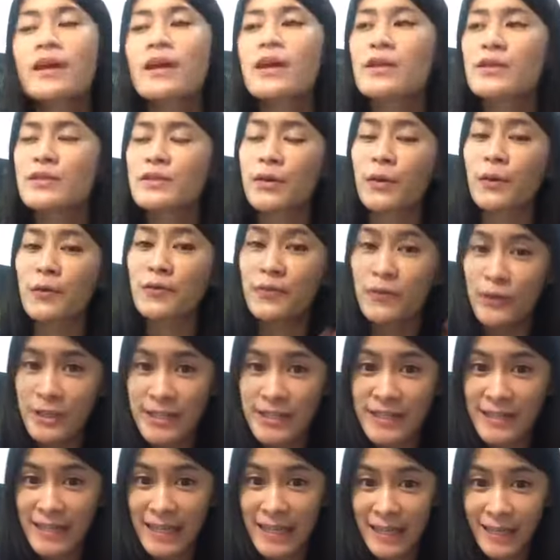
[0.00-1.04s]
So
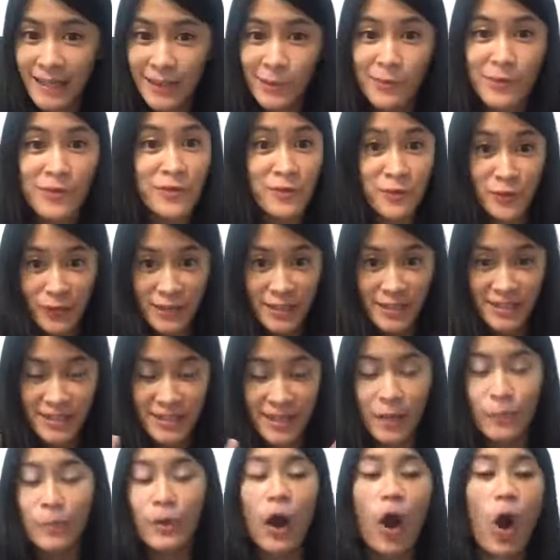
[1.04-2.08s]
first thing
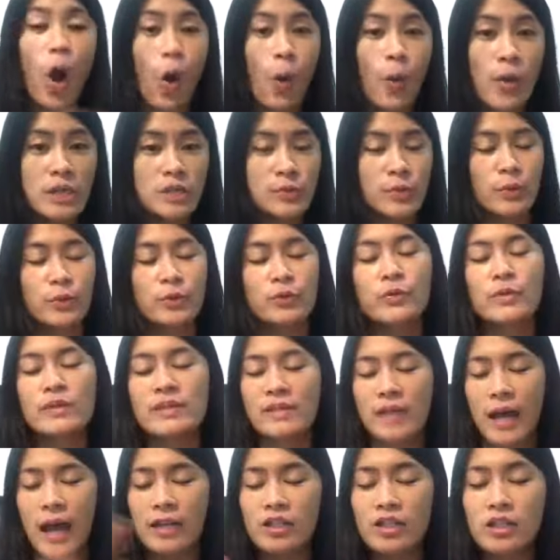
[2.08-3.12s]
we always will do
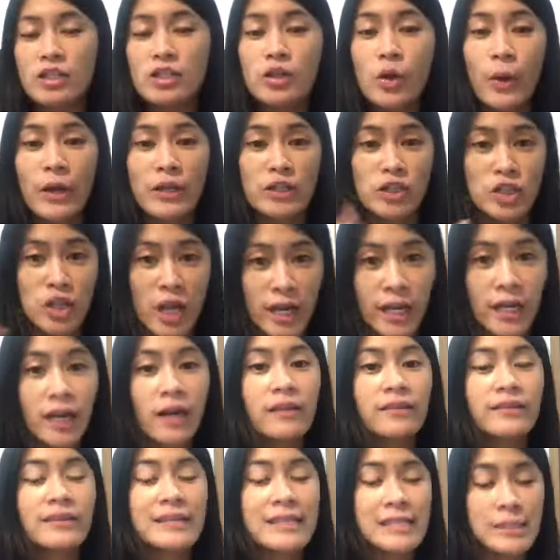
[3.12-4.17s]
is actually go and check
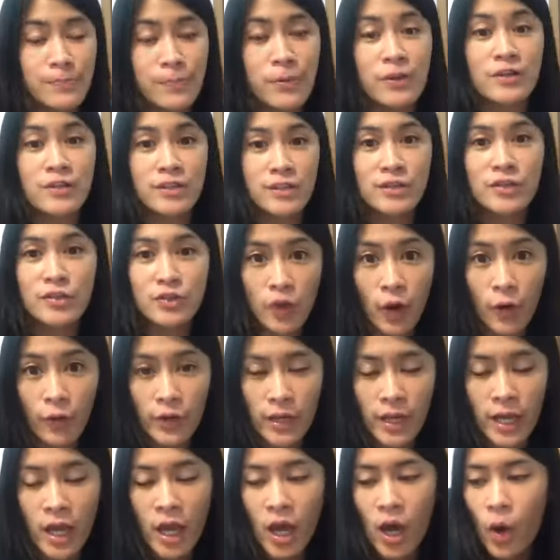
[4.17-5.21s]
out this person's
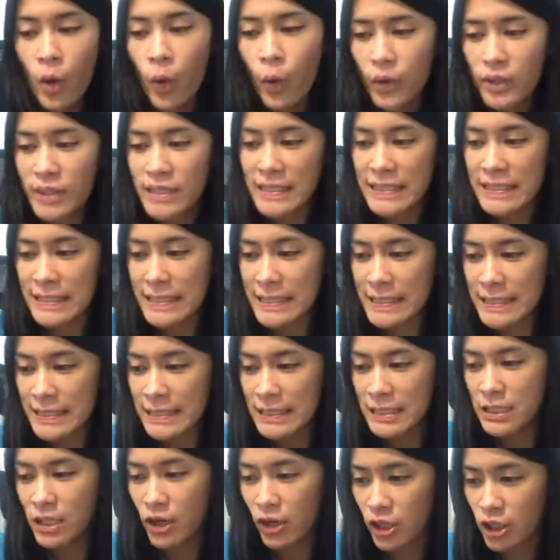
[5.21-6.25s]
story. Who is this
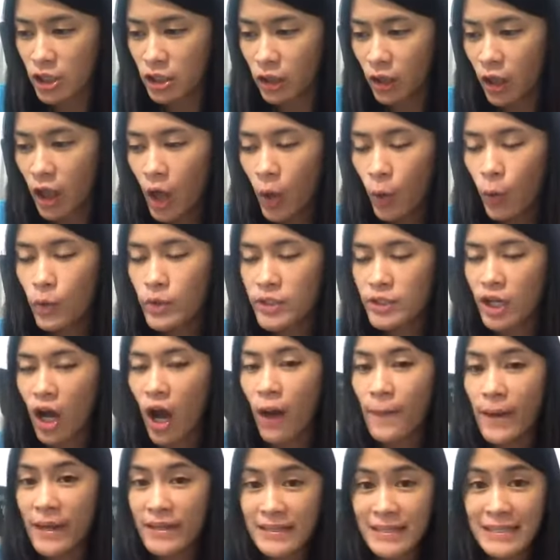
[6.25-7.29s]
girl who is
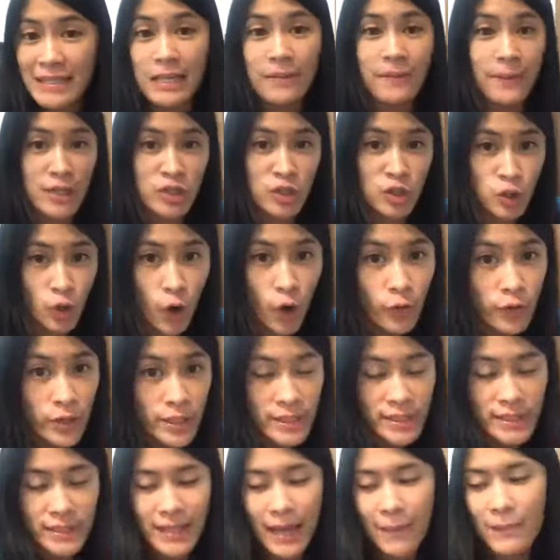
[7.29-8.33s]
commenting in my
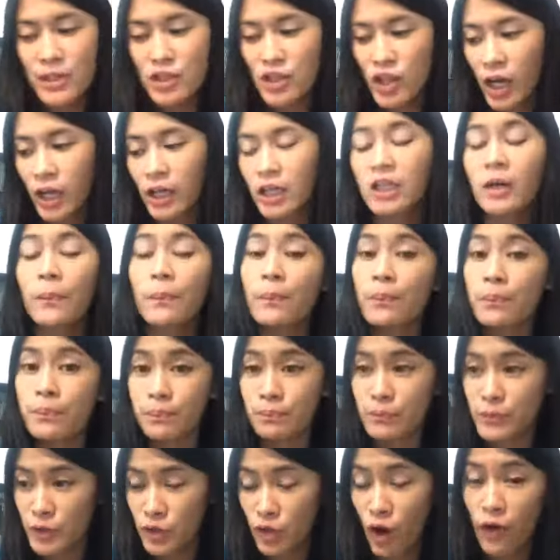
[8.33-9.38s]
stories? Let me check her
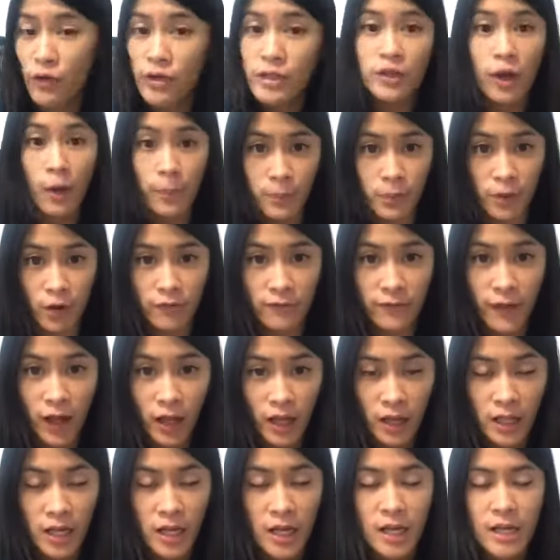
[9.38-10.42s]
stories or
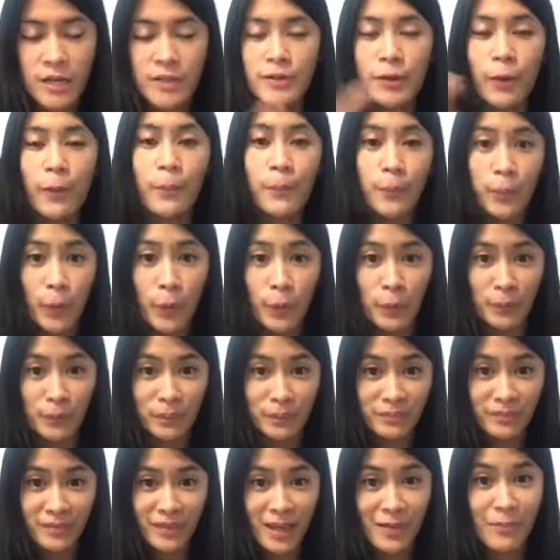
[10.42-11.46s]
profile. So boom,
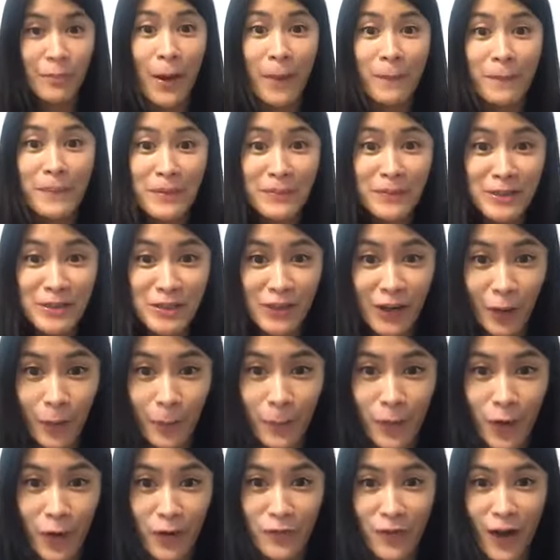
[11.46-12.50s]
when people check your
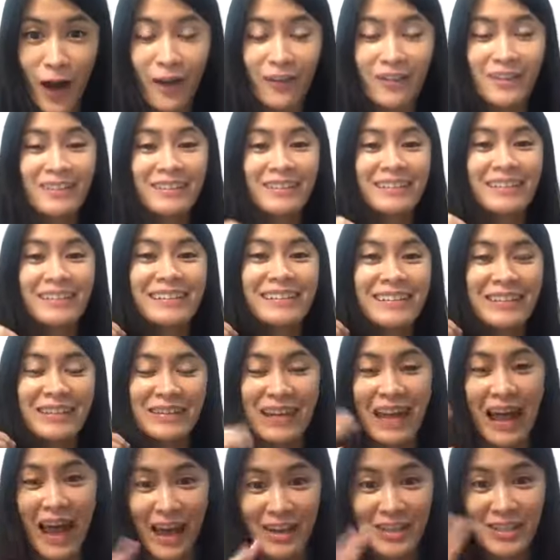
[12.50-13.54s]
profile,
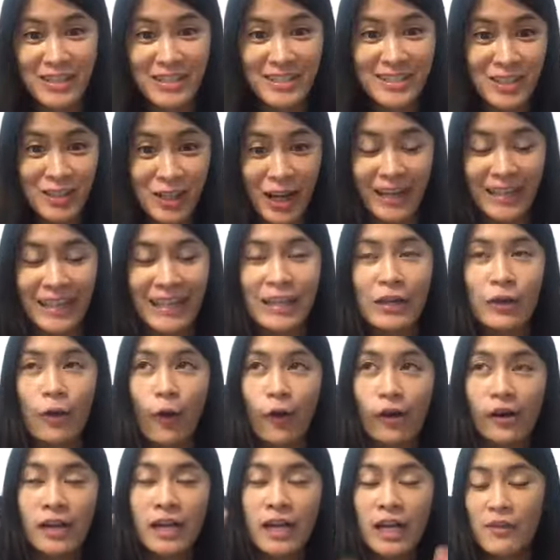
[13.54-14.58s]
they are actually checking
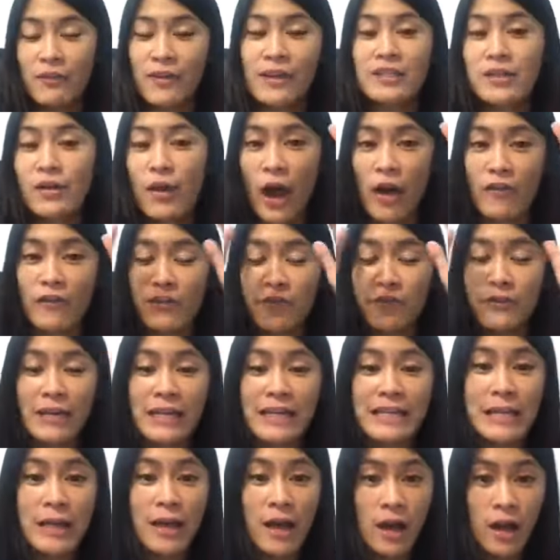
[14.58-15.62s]
your, if let's say you have a
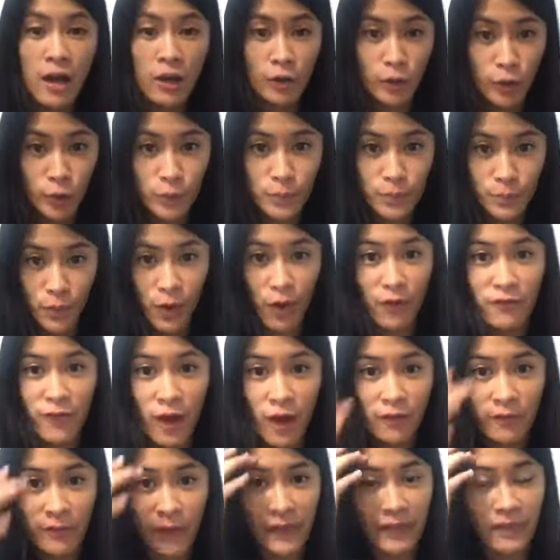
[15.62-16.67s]
really good
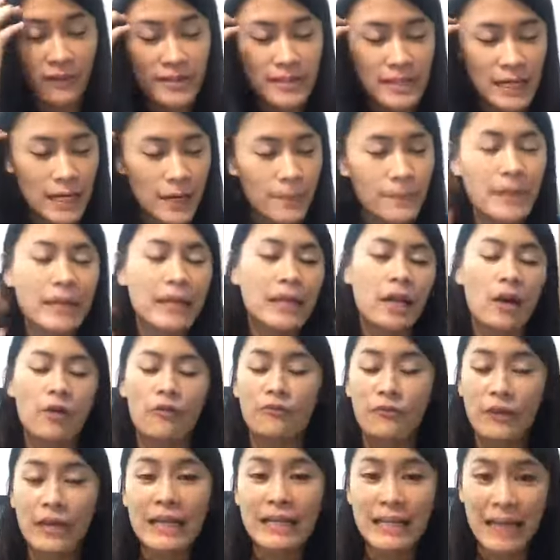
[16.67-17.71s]
profile funnel set up, meaning a
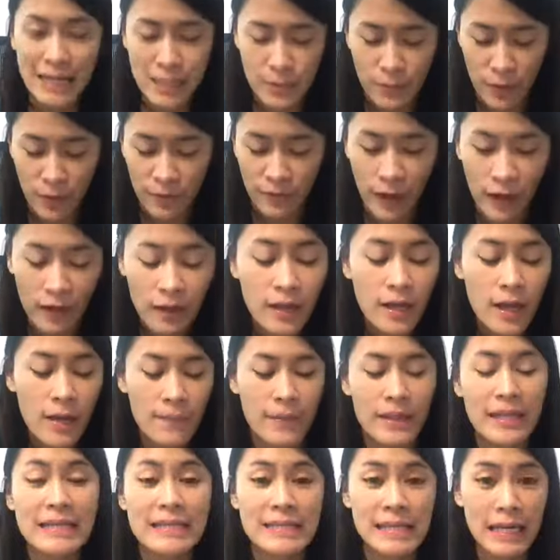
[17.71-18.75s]
really nice profile
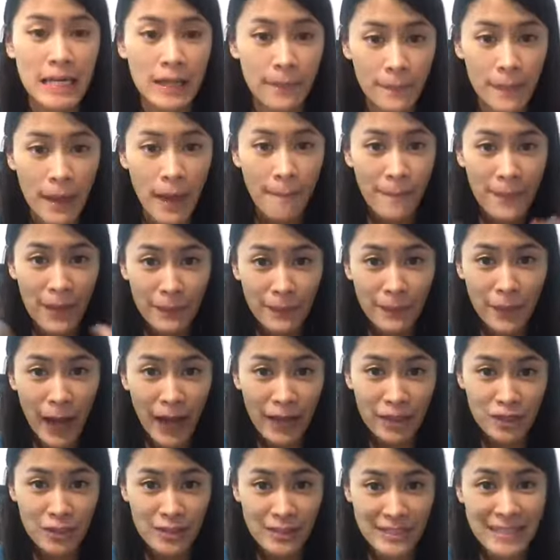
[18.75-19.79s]
being set up, people
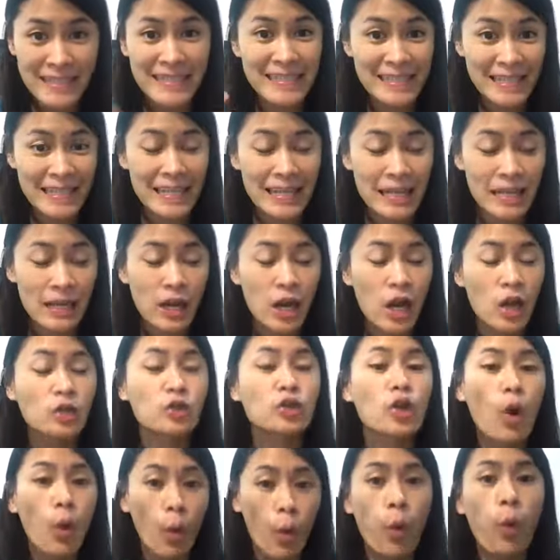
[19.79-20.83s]
actually
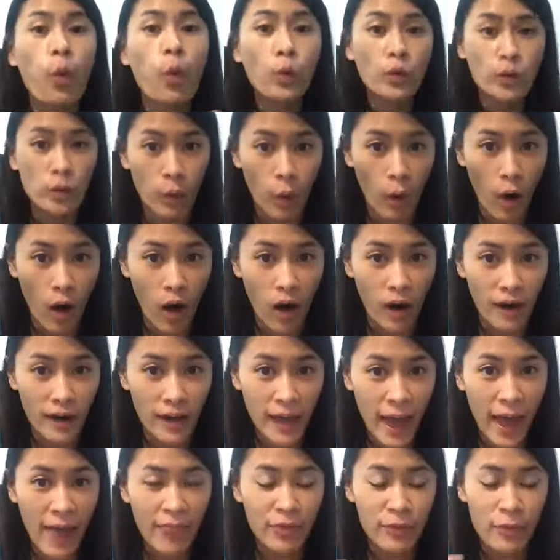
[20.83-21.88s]
know who you are,
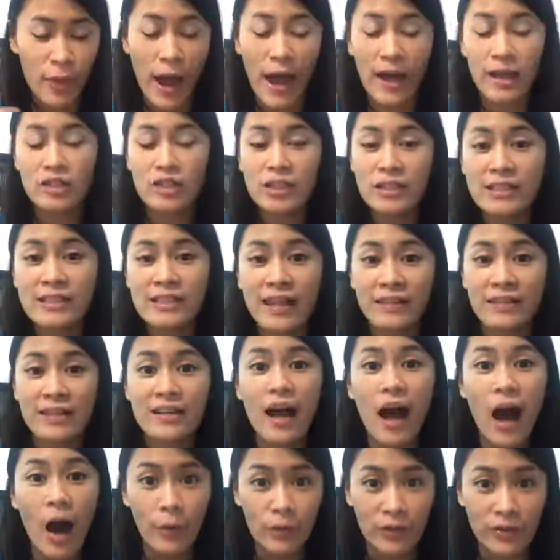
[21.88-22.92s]
and you're actually getting
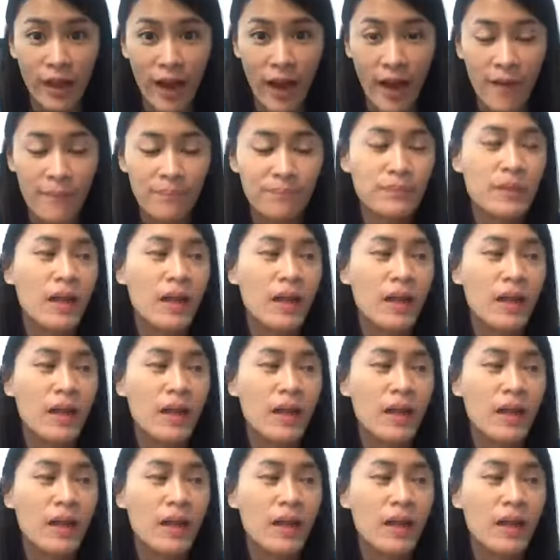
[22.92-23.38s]
out there.